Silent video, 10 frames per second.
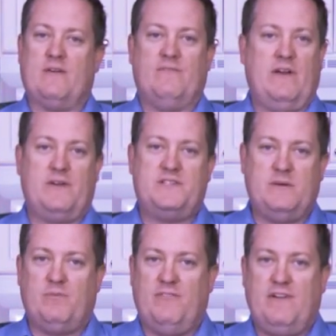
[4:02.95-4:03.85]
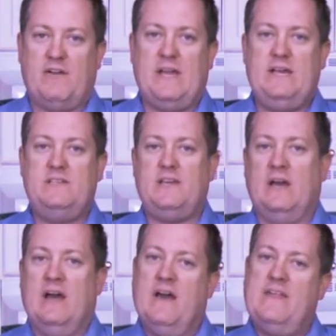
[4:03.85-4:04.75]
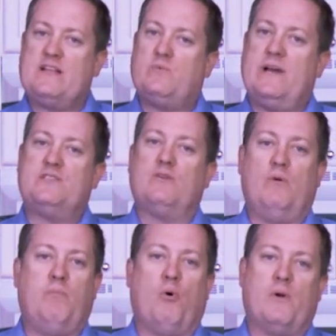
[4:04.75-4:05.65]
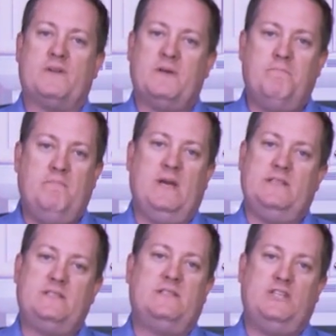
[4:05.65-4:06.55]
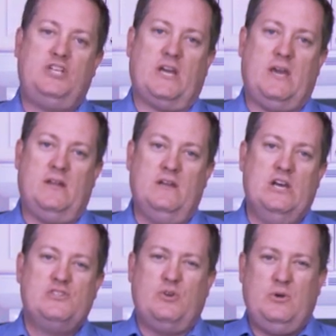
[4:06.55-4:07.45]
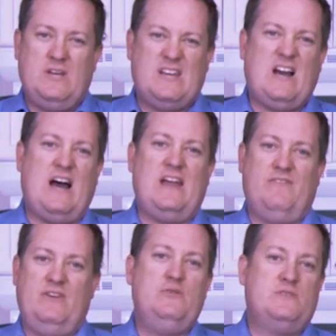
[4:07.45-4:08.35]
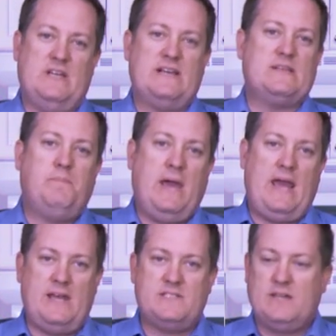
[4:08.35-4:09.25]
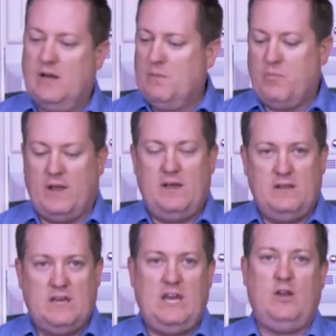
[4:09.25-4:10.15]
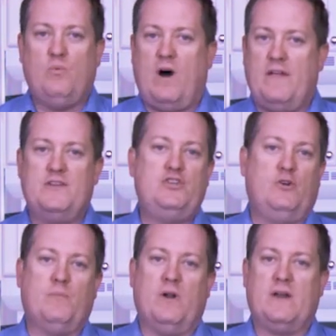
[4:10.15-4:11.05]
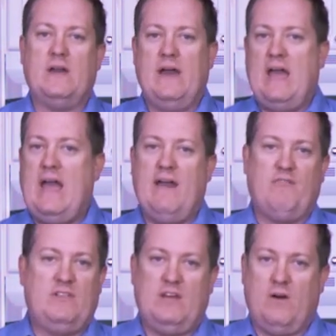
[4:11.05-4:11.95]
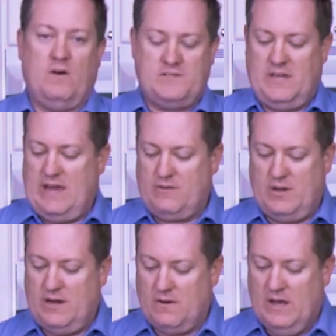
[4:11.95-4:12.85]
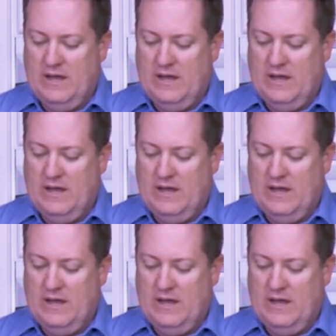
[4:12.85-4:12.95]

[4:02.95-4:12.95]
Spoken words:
Very simple, very easy. That's why it's so important to mince the chicken so you can kind of use it as a paste, bringing the quinoa, the turmeric, everything all together here.